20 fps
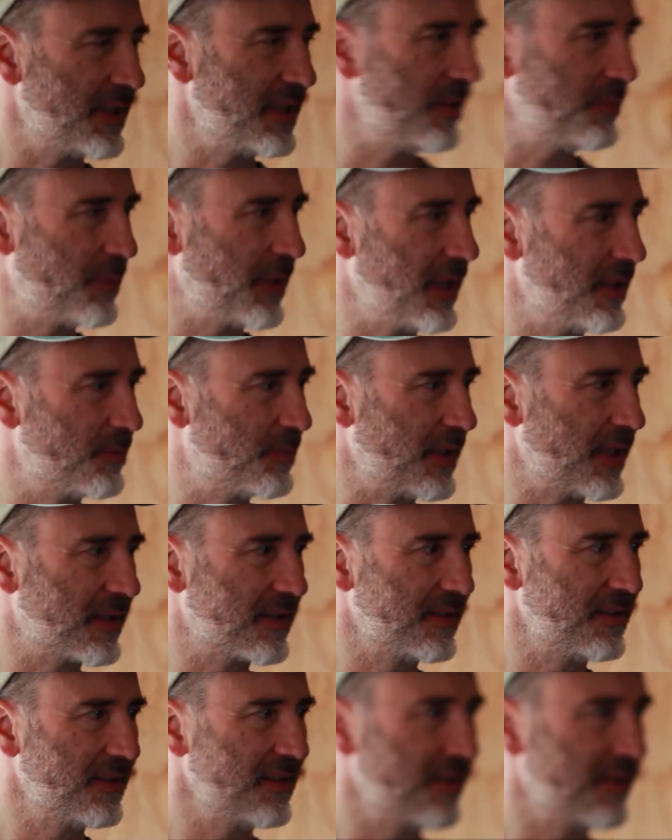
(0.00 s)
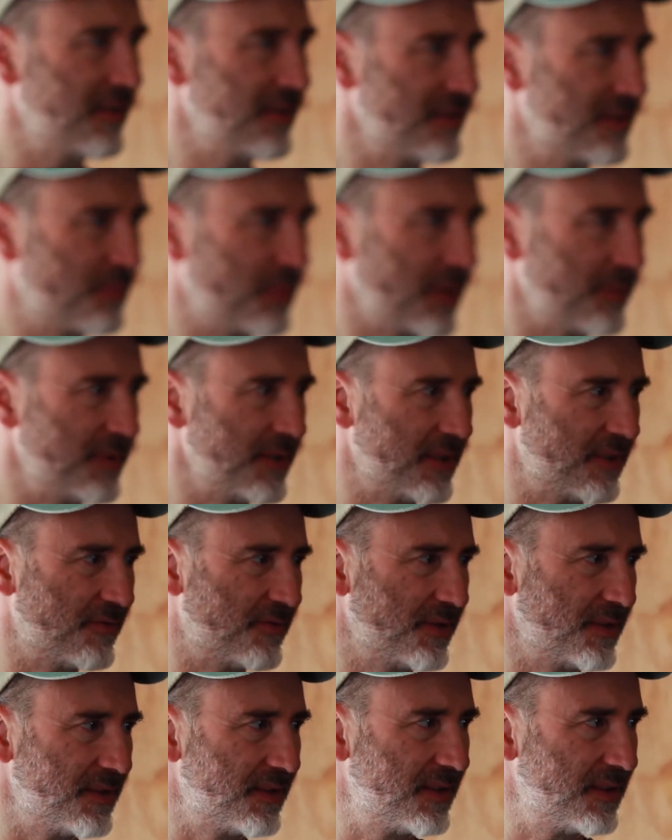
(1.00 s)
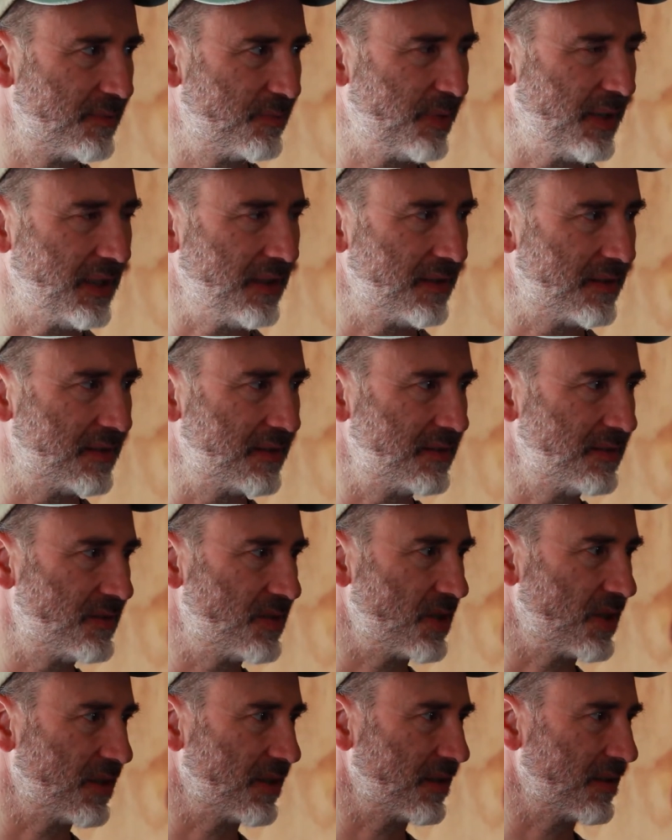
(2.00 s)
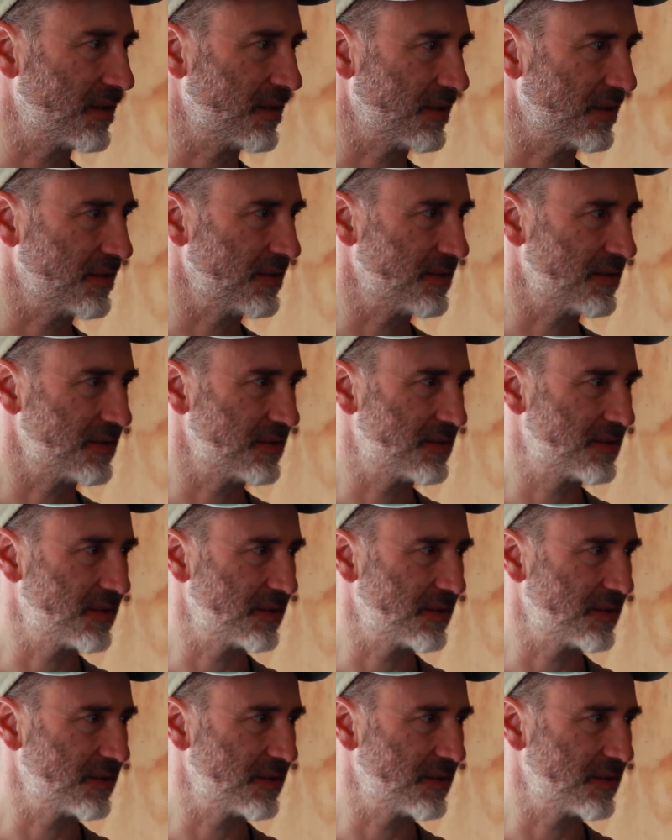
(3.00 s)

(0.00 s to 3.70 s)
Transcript: Any paint back in the yard is probably got full of lead paint and junk. And